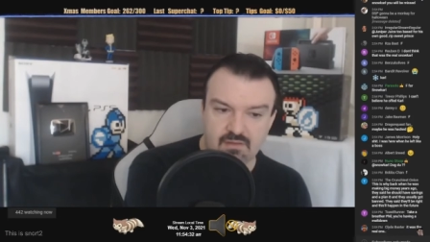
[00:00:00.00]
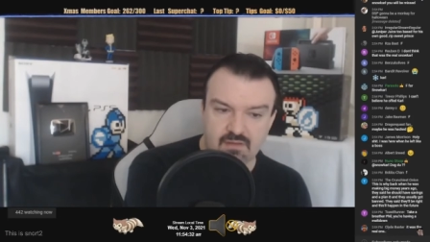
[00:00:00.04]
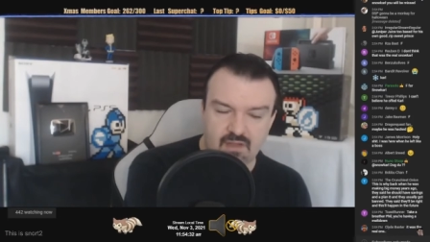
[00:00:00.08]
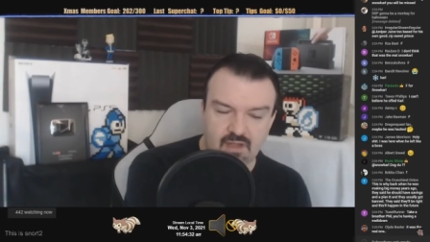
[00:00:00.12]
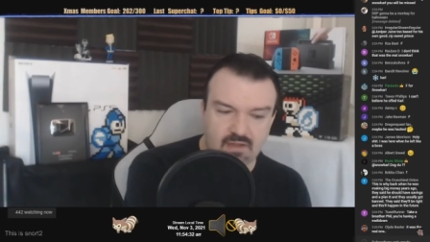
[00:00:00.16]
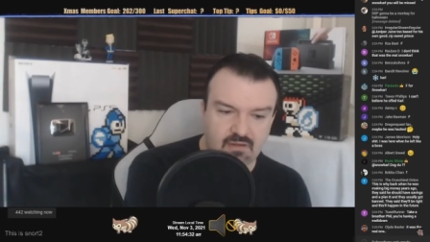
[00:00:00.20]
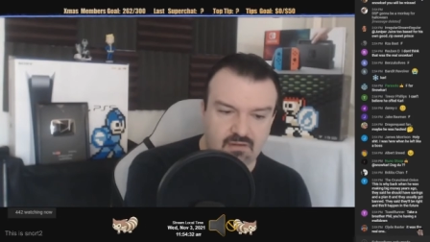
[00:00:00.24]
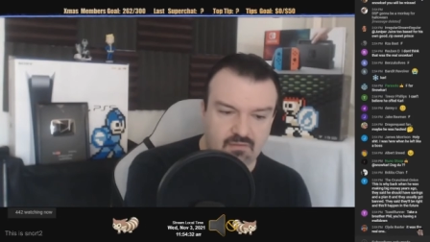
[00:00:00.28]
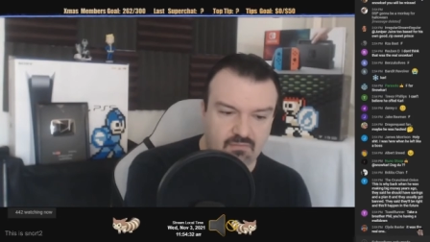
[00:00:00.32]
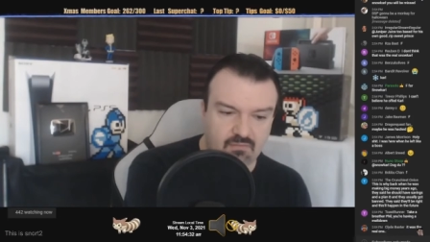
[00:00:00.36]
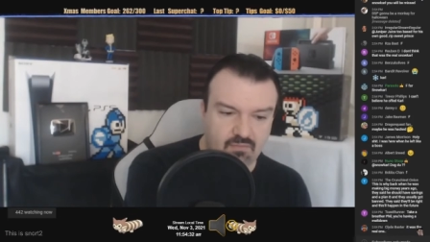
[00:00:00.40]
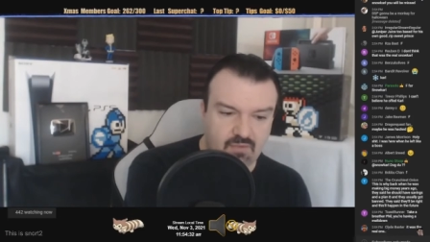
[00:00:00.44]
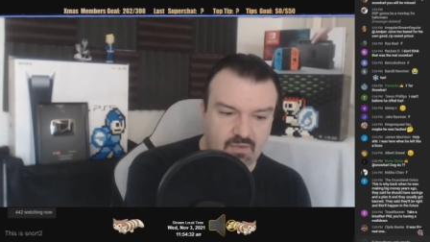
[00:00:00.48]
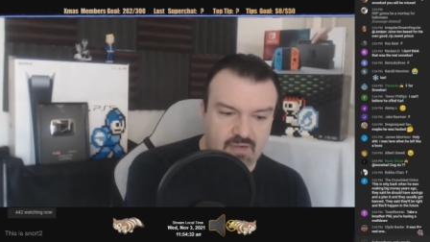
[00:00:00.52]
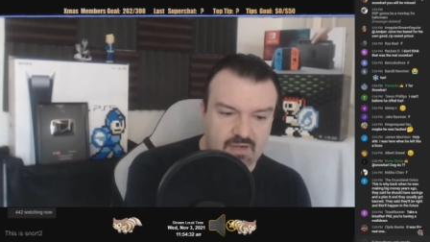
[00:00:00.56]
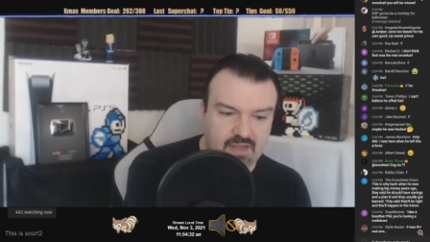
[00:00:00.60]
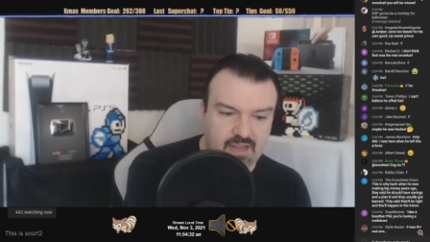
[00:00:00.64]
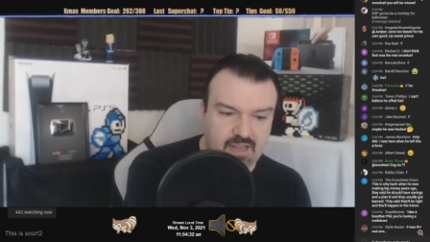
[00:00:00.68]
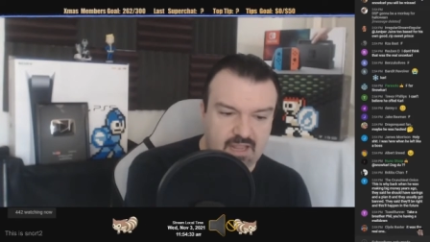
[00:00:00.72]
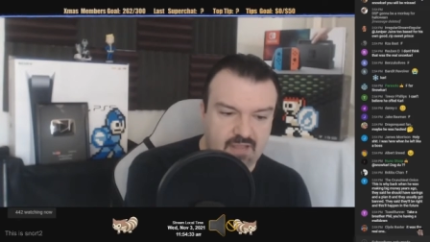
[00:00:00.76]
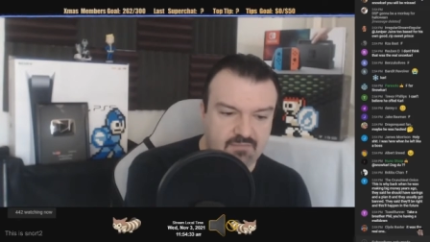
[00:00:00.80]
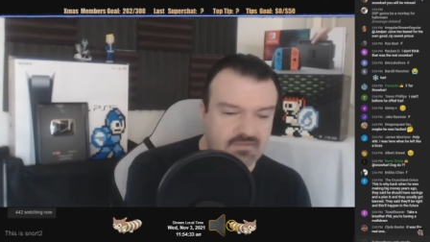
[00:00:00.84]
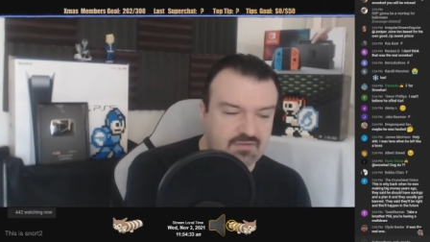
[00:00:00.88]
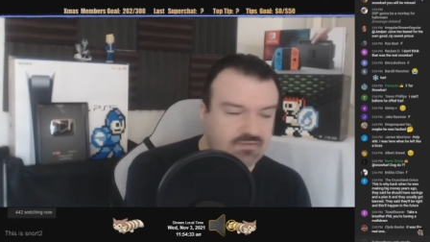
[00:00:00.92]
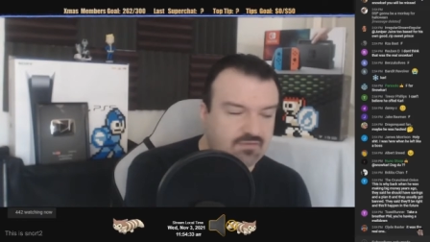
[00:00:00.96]
I don't want to
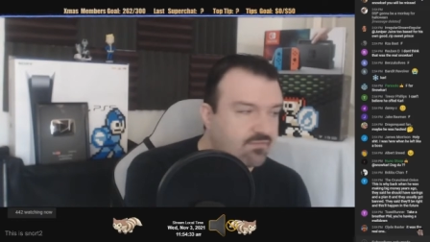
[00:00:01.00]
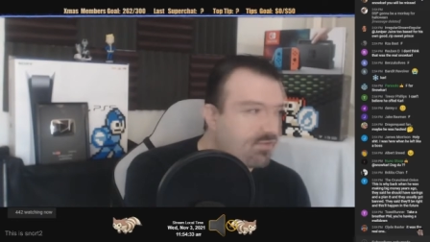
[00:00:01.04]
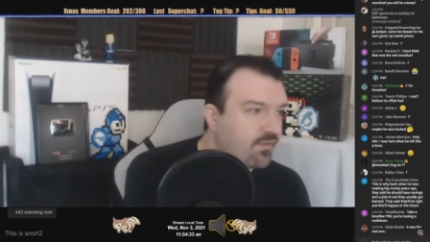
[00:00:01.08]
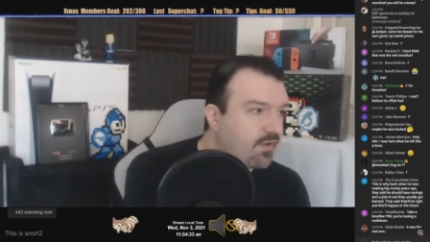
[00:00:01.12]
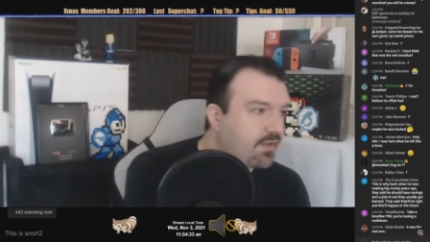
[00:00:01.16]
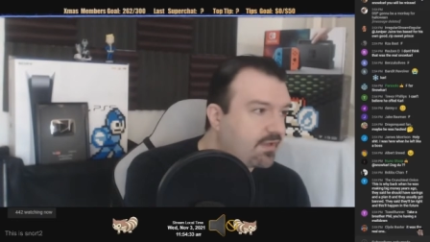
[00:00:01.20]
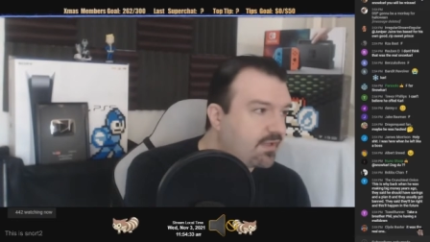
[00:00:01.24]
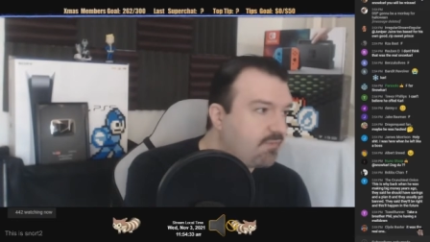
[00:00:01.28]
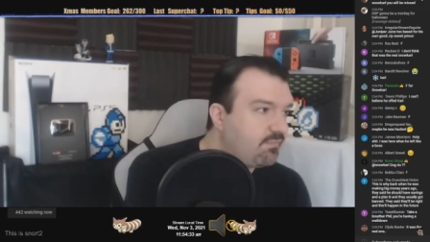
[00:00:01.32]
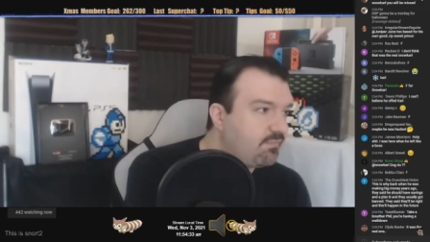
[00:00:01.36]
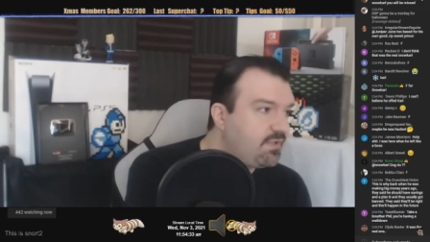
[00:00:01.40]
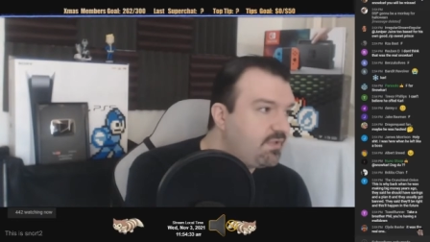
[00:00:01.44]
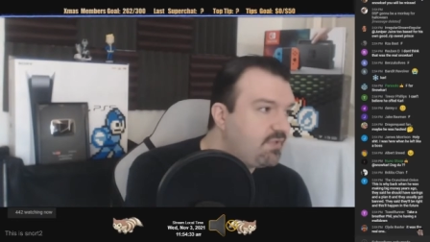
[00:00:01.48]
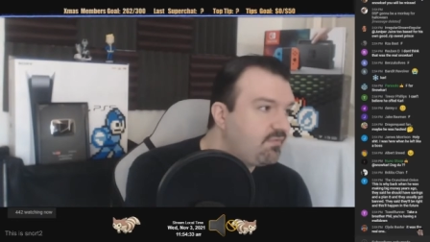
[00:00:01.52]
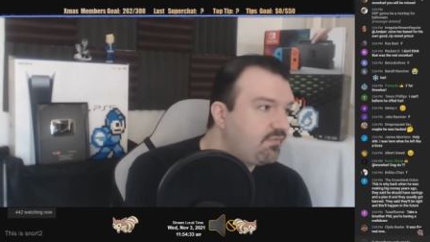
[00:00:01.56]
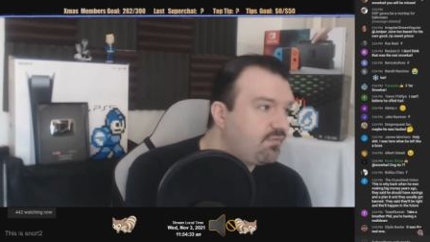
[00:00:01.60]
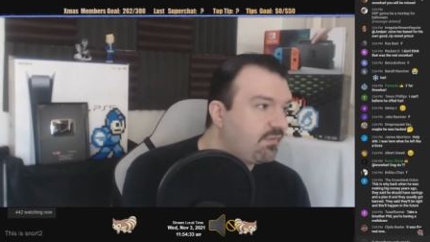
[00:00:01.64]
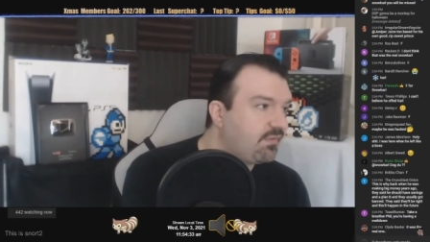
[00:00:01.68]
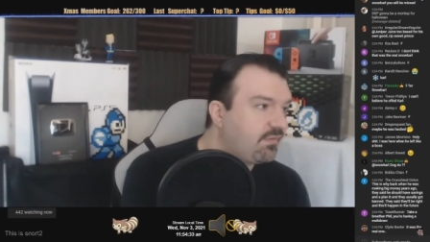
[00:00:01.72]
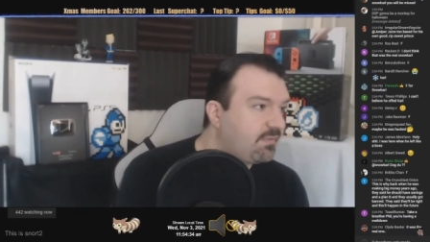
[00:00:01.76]
have this fucking abuse. I'm